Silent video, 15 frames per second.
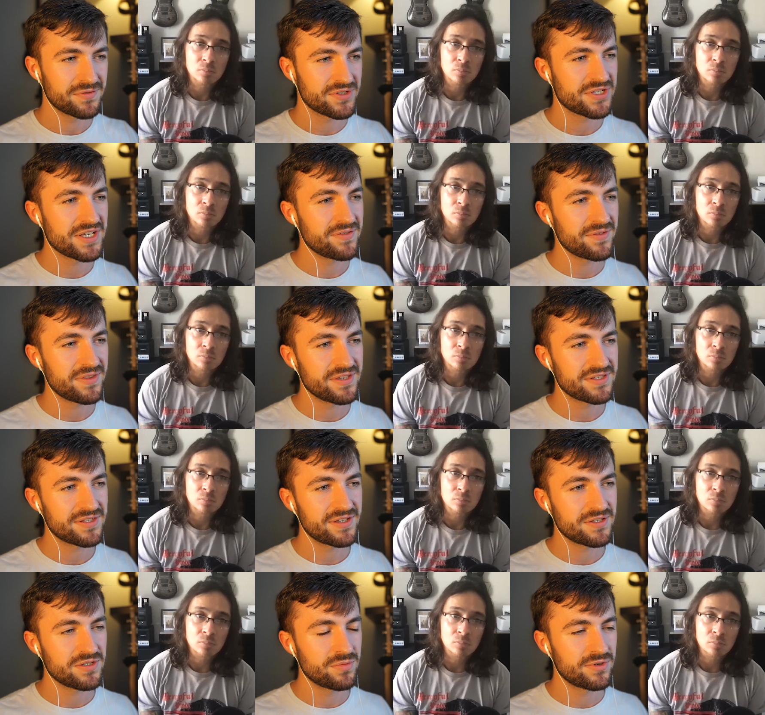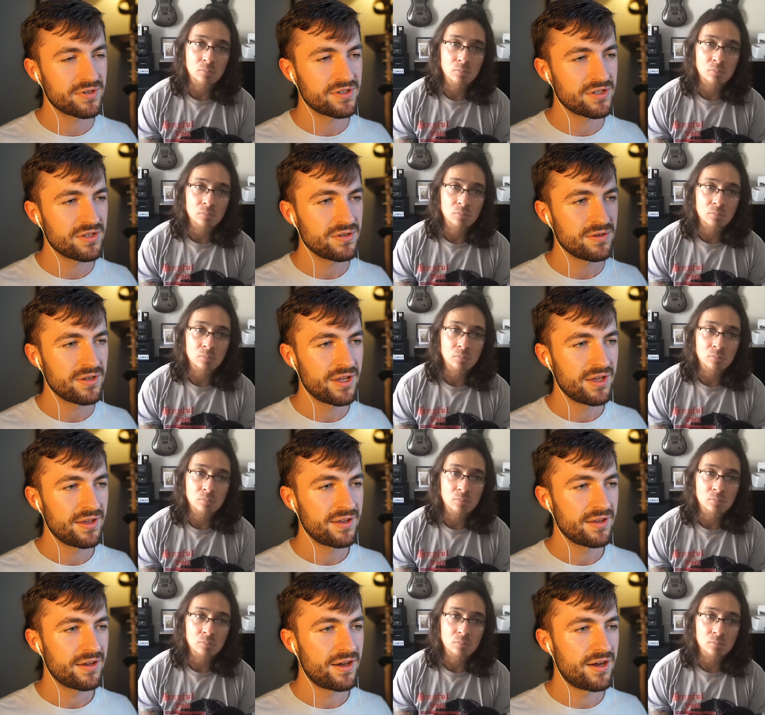Speaker 1: of achieving these things you want to do,
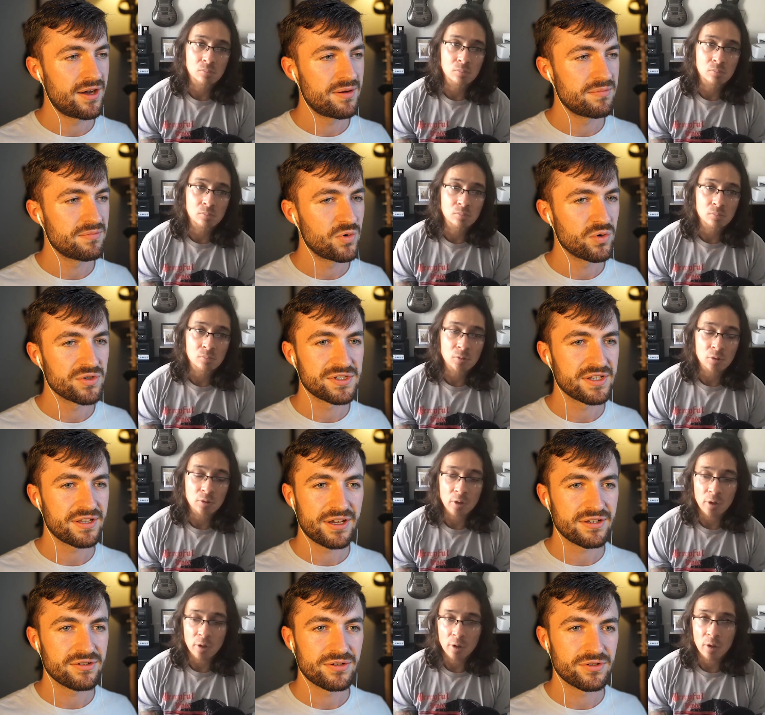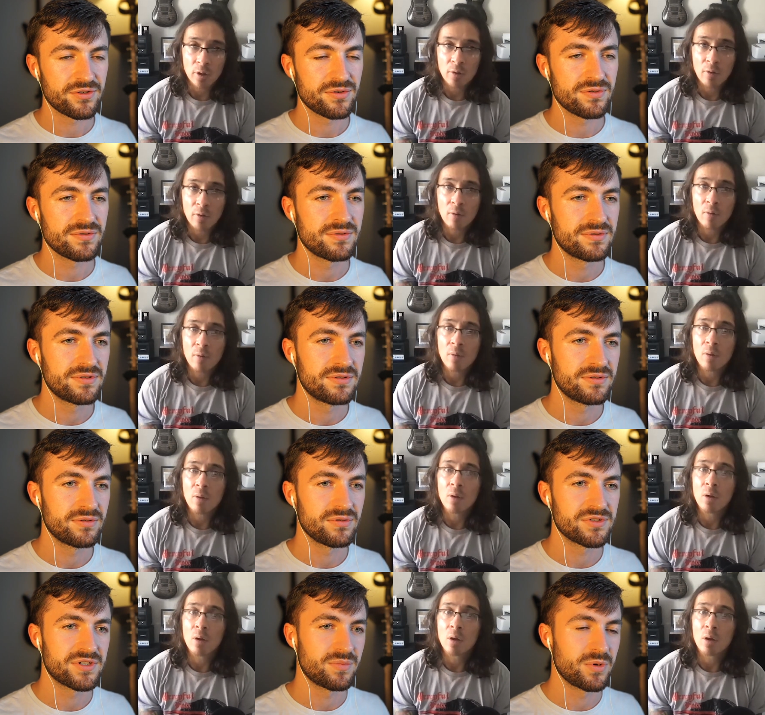um, or is it like not at all,
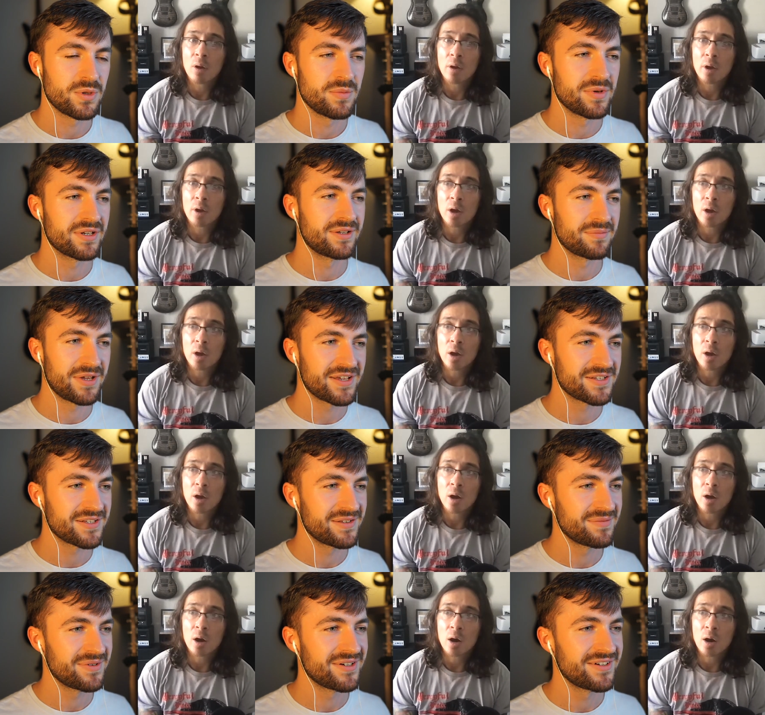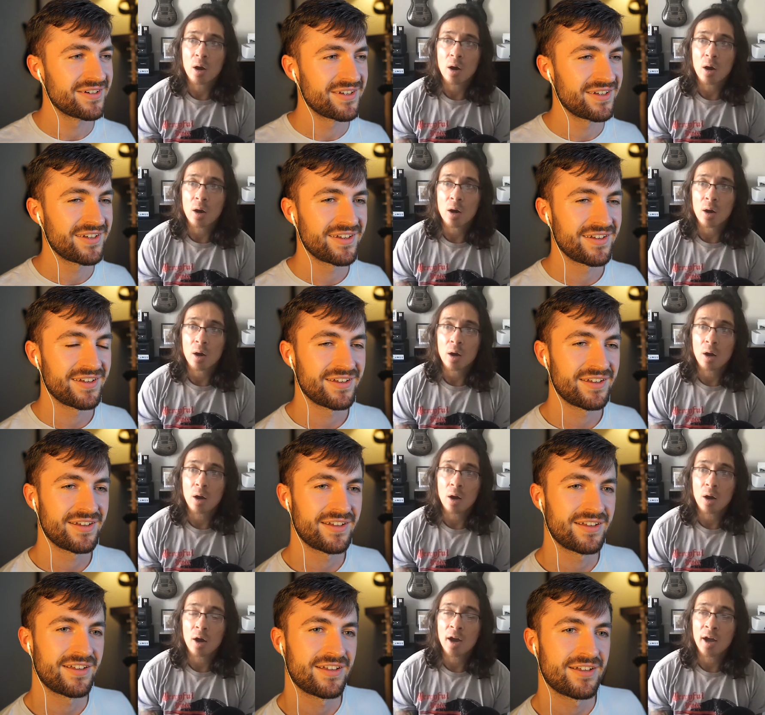or somewhere in the middle? I'm guessing.
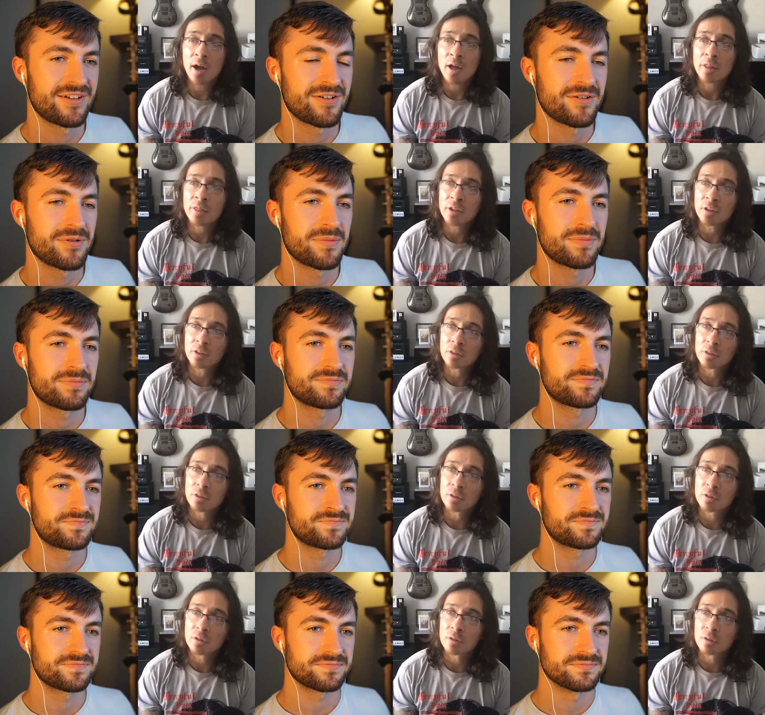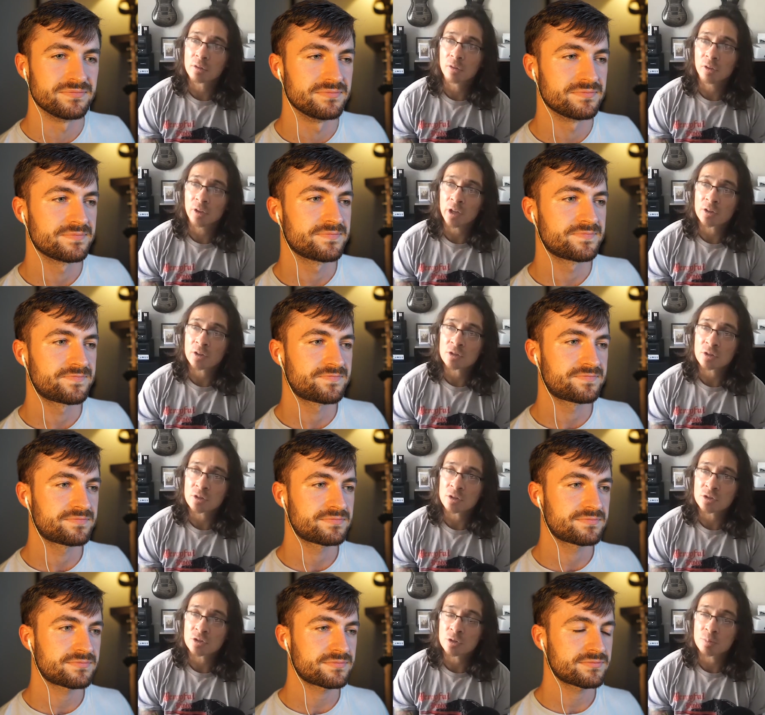
Speaker 2: I think the
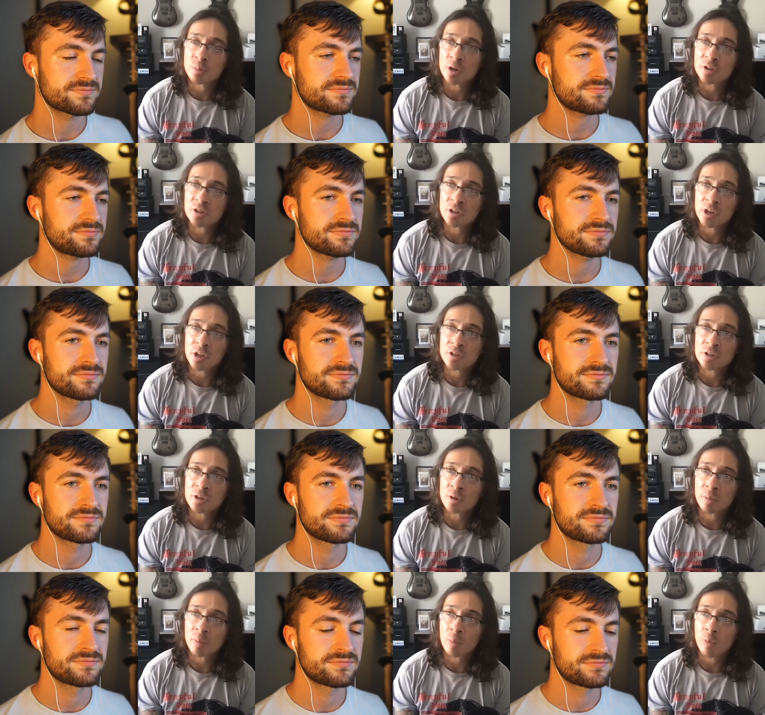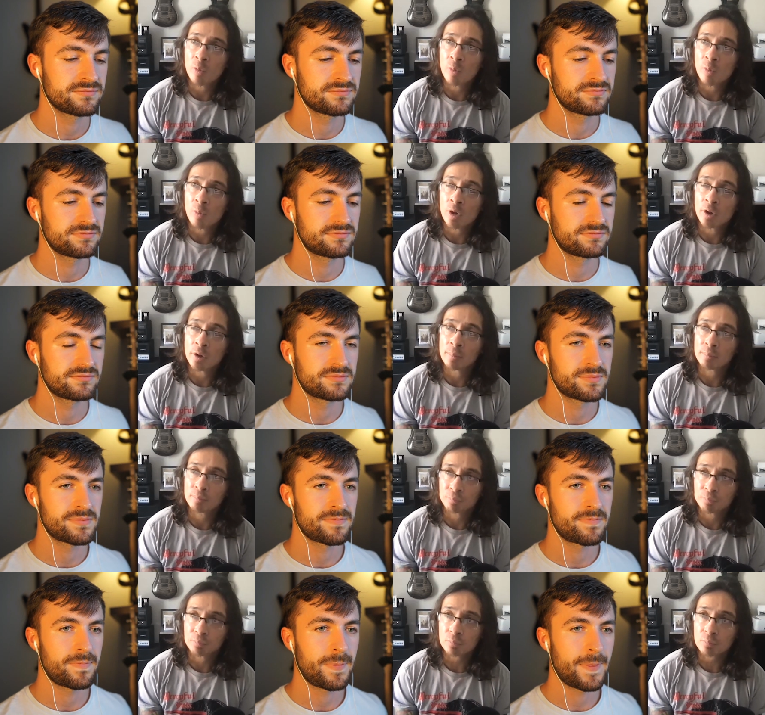answer there's two parts to the answer.
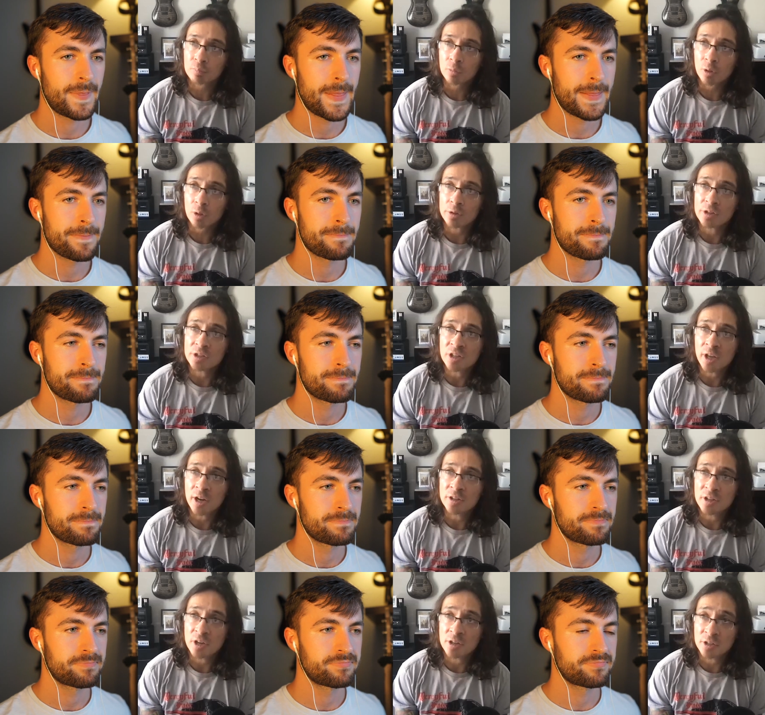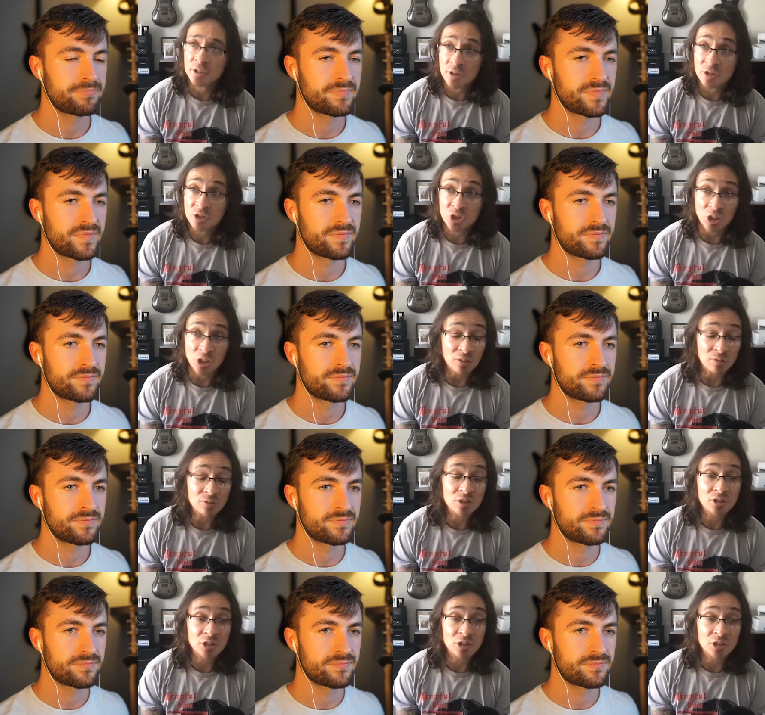One is that it does achieve to